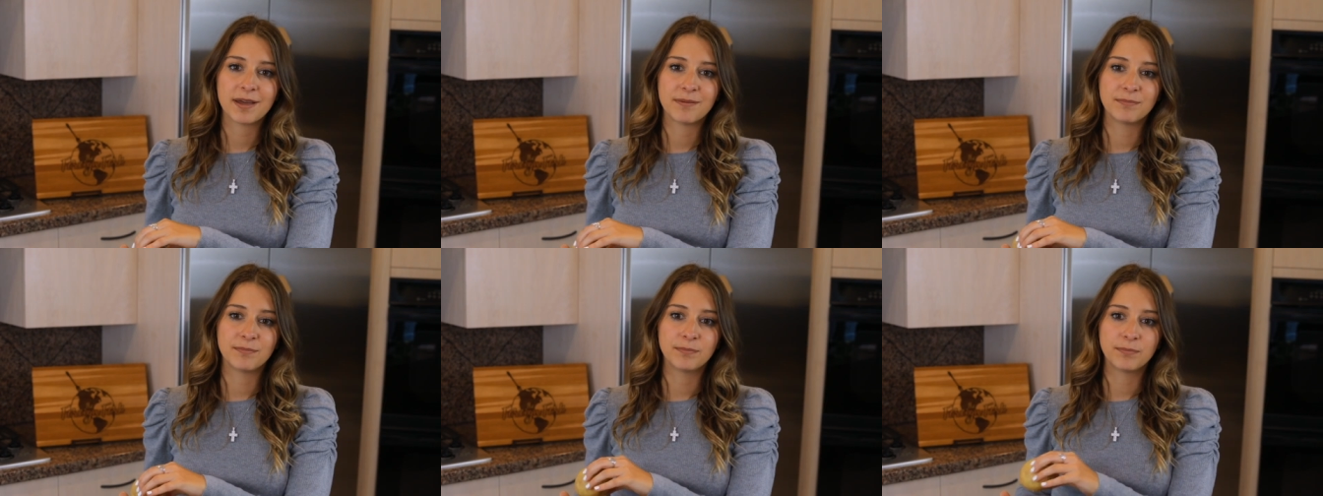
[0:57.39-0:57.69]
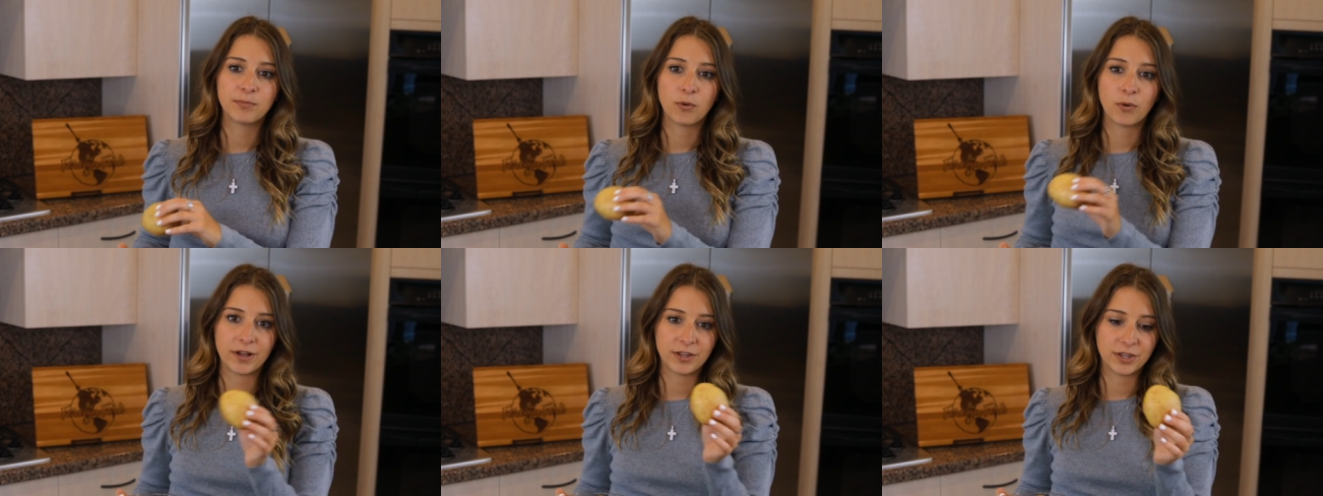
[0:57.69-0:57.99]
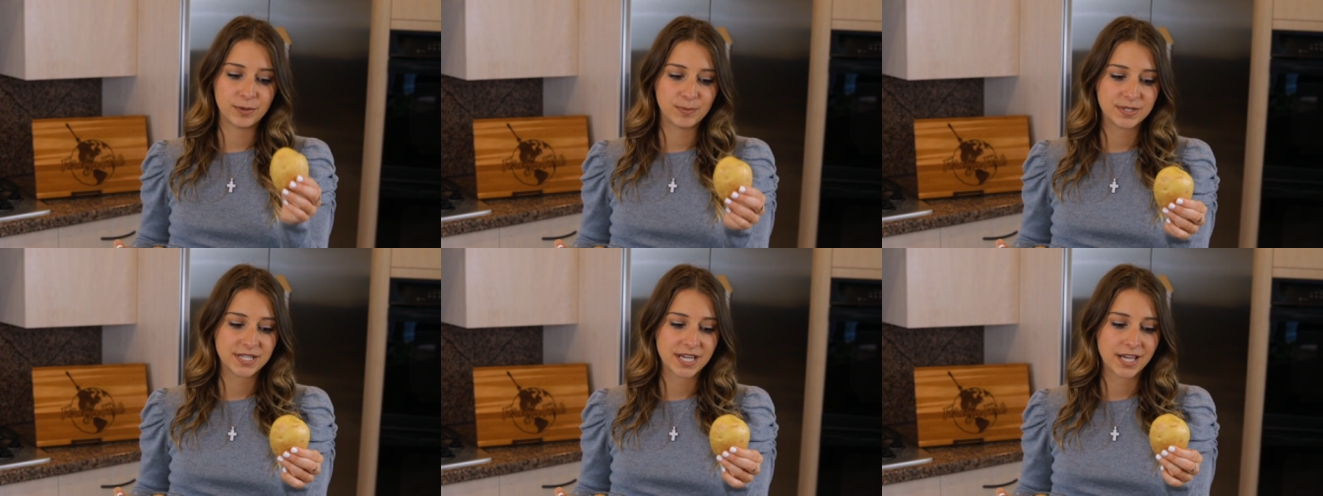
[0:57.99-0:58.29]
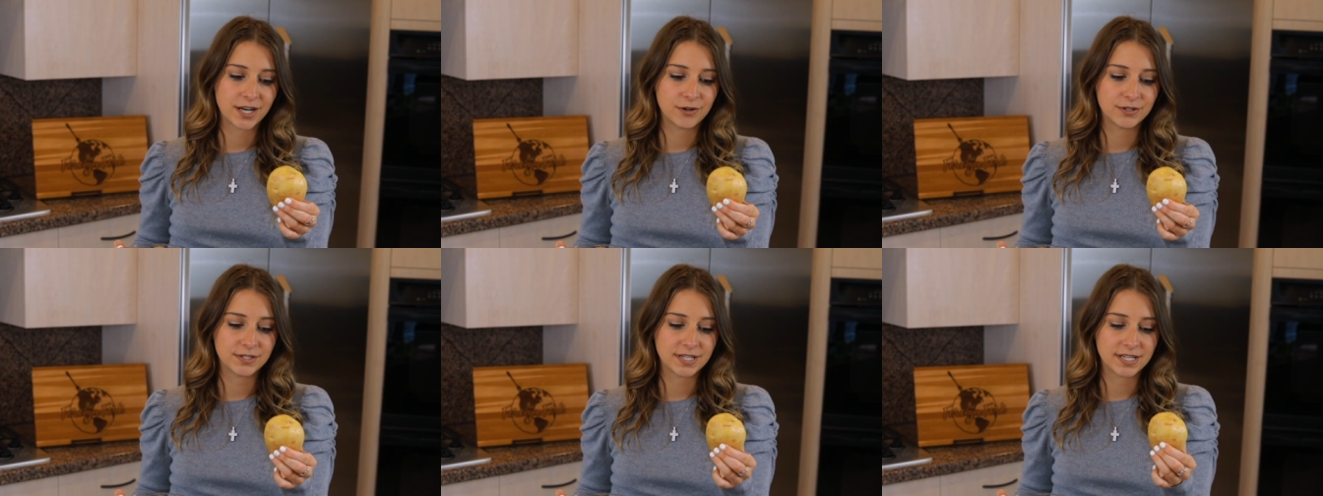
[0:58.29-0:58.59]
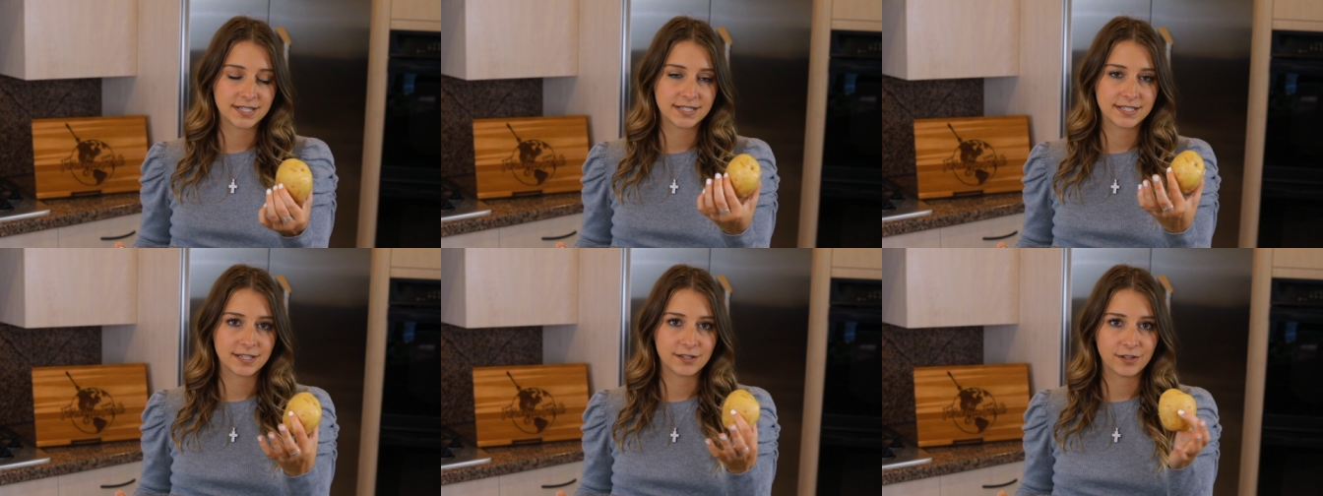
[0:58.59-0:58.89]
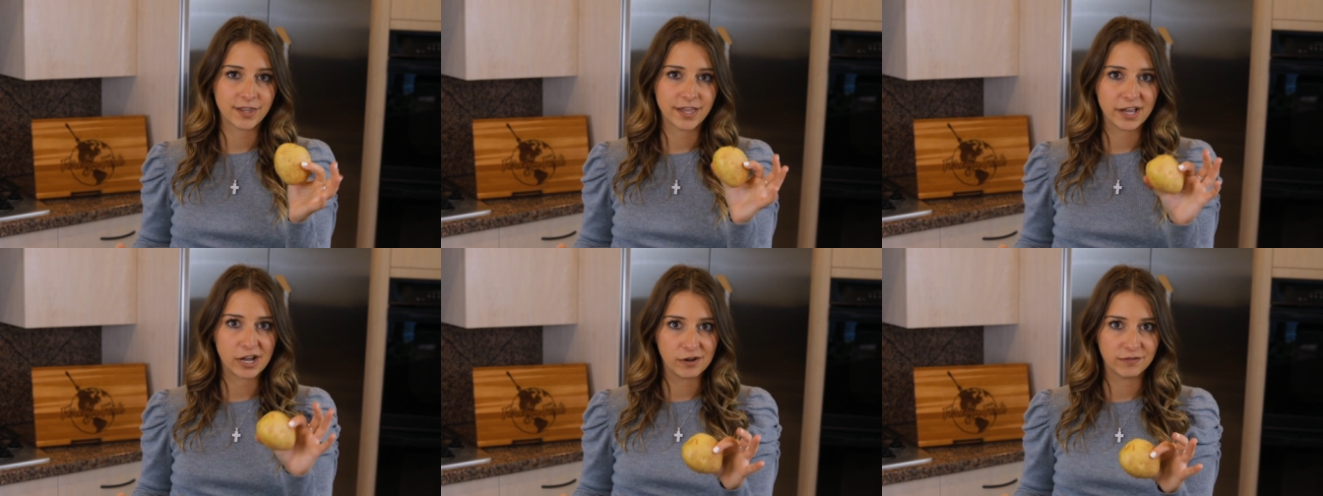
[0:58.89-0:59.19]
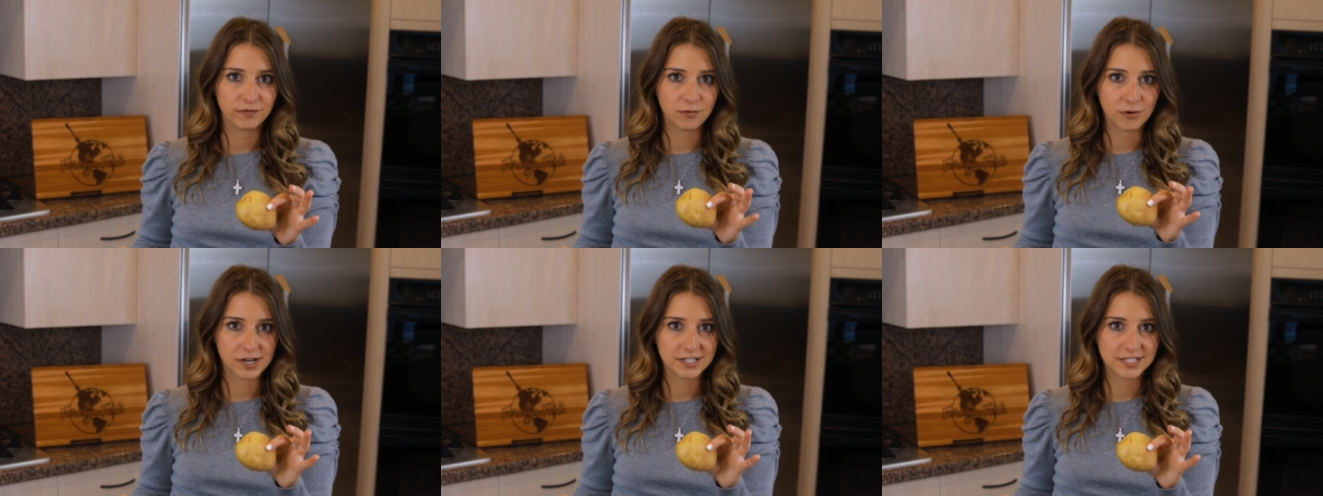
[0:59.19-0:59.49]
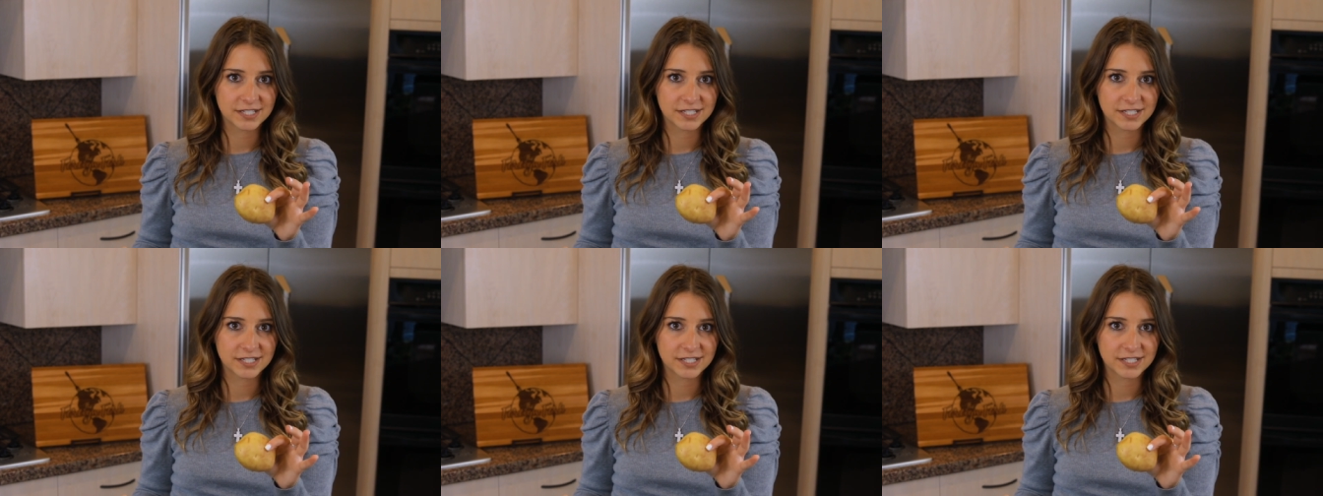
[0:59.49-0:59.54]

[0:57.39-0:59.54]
and boil the potatoes until they are fork